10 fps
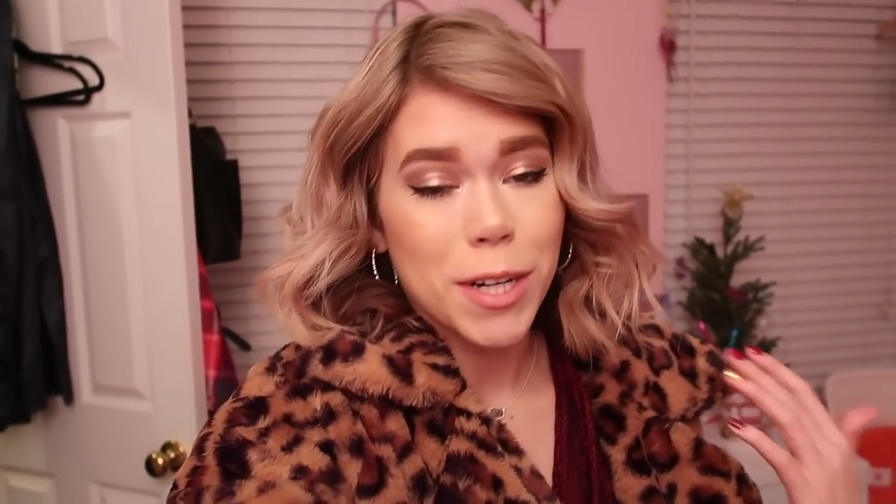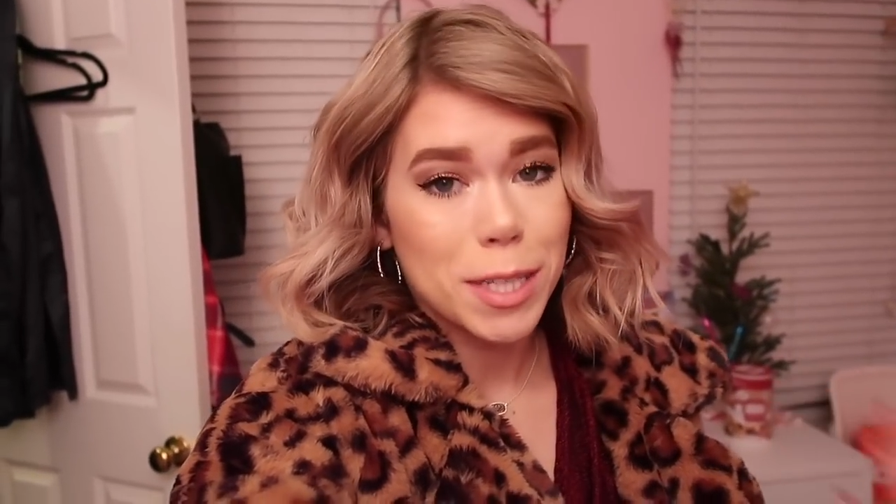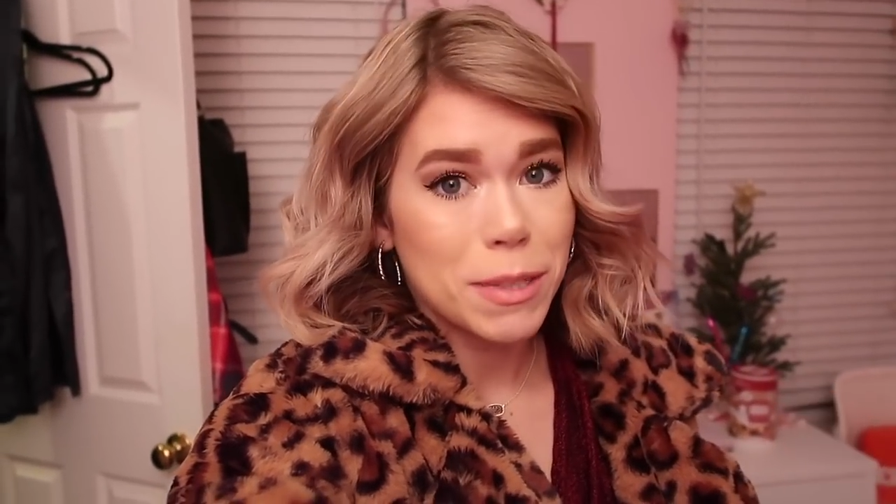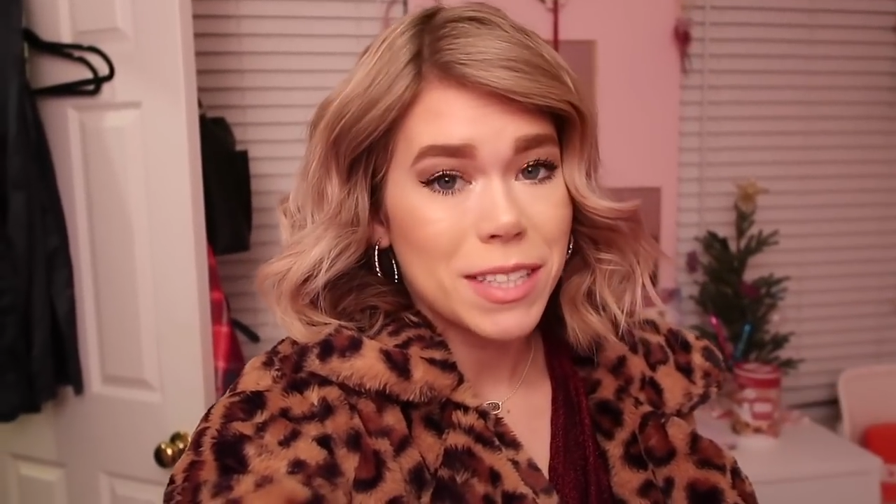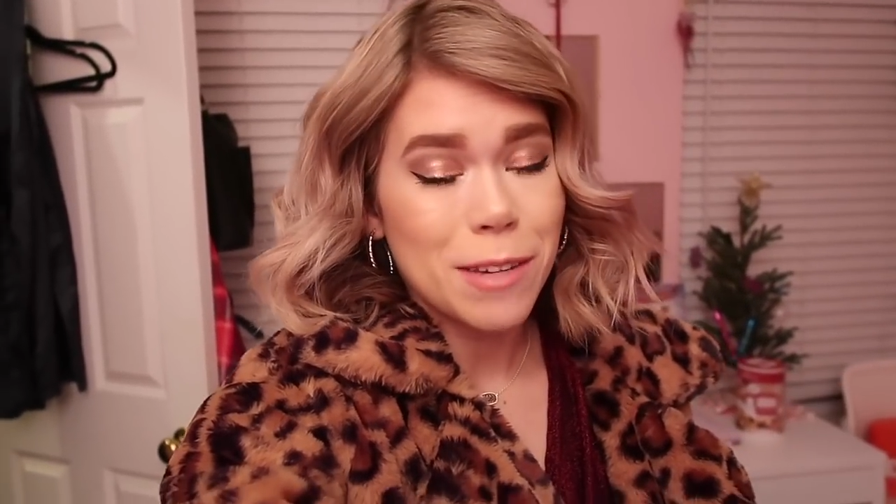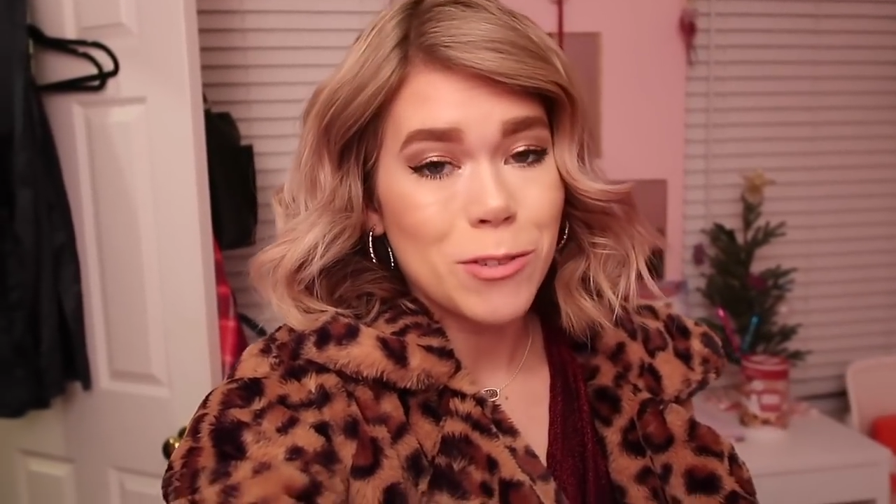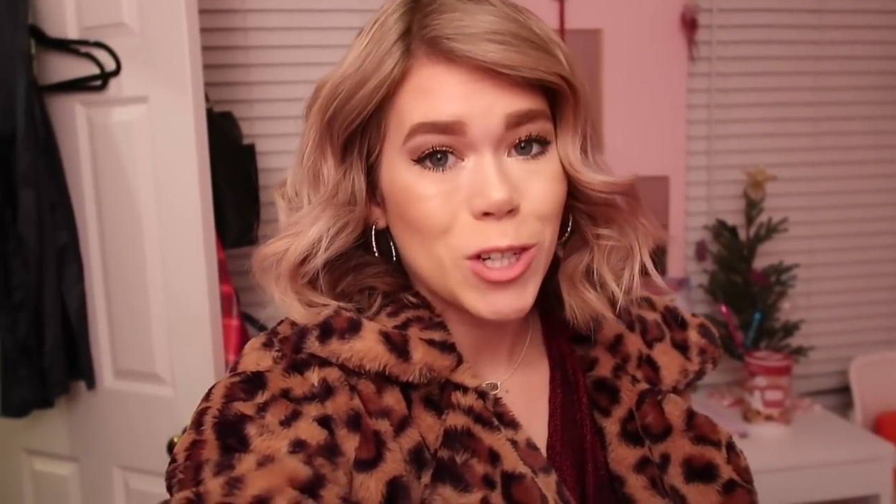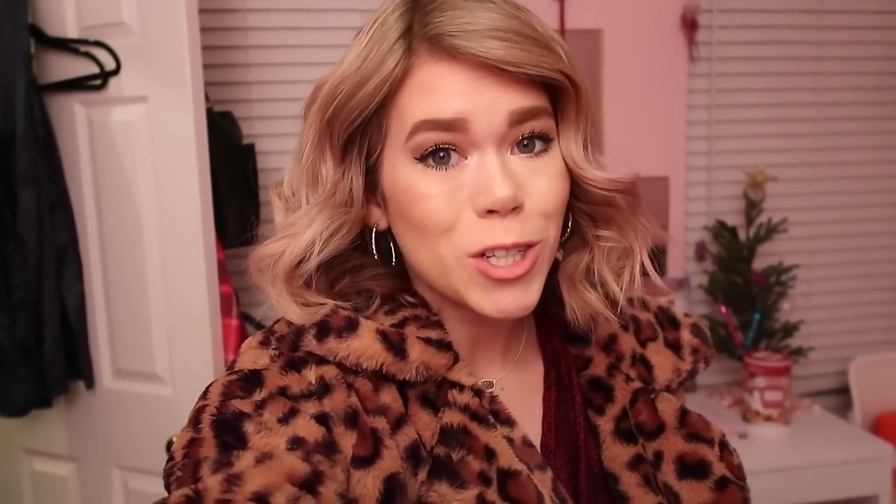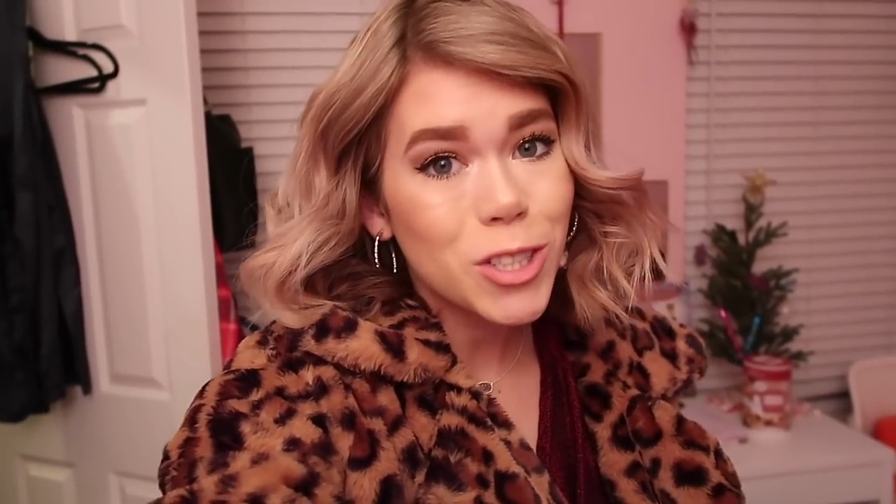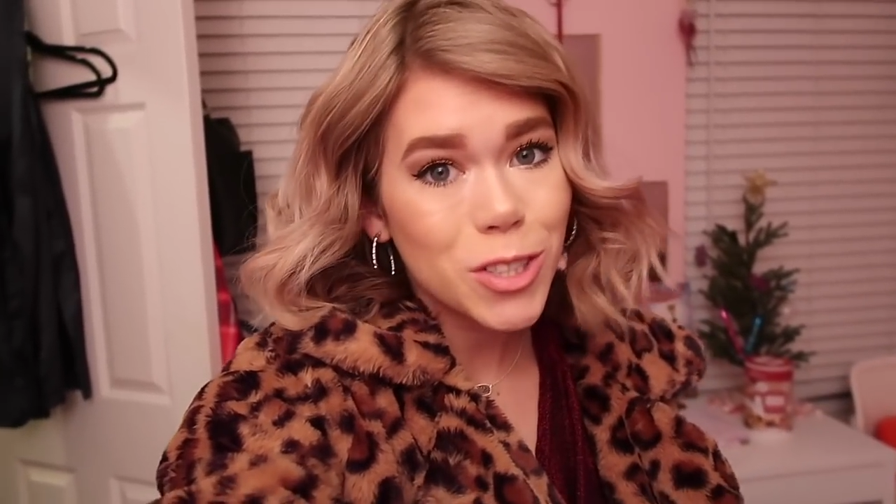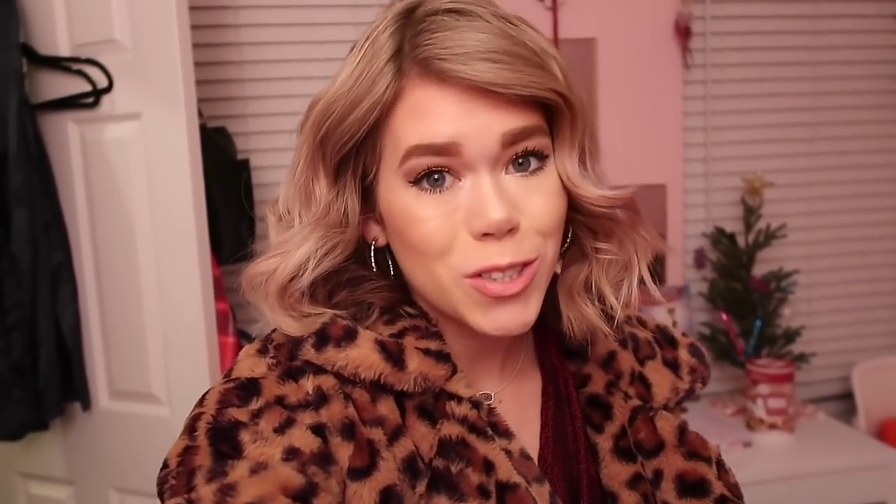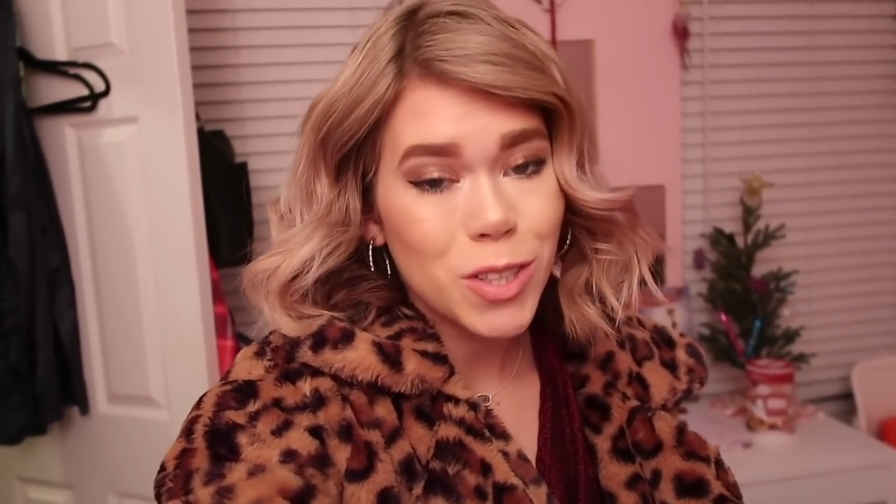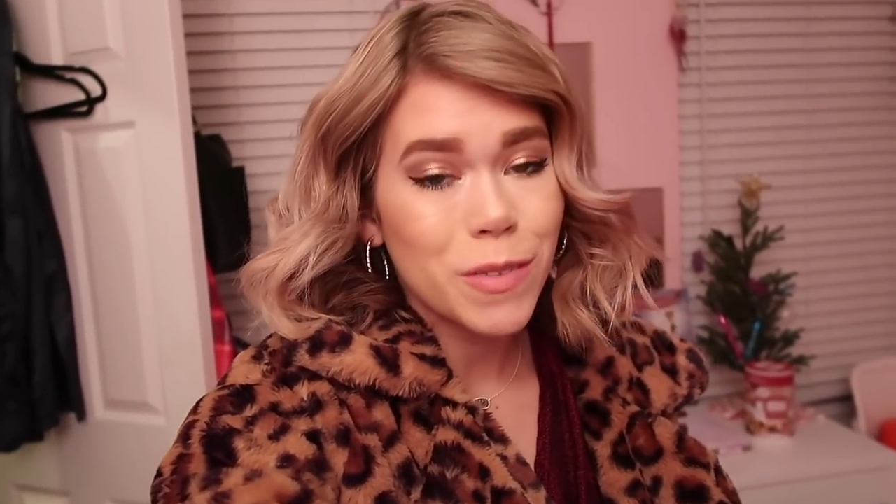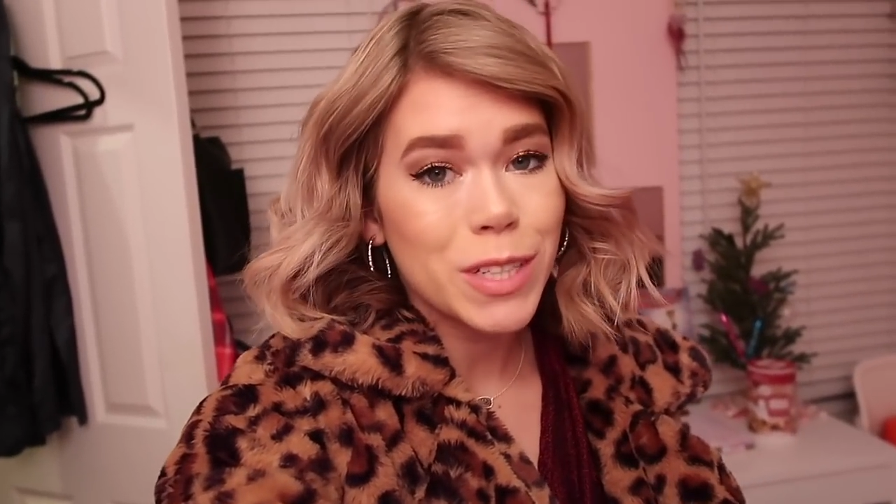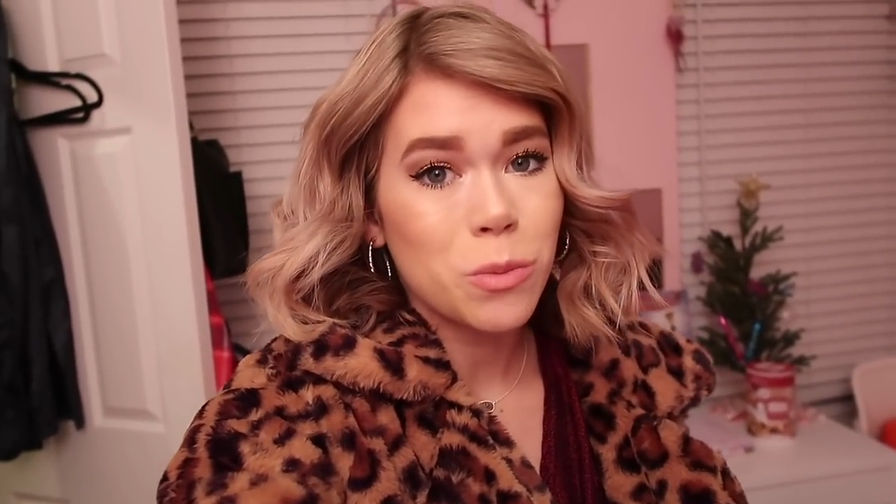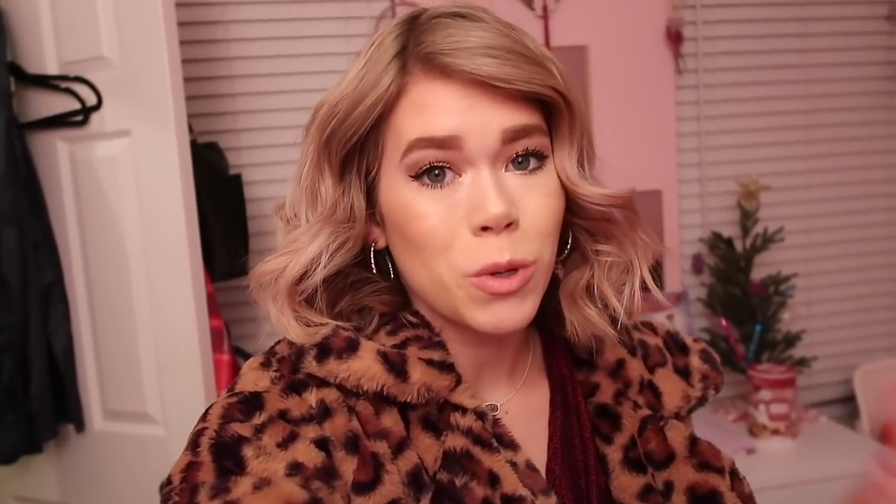Christmas Eve church service.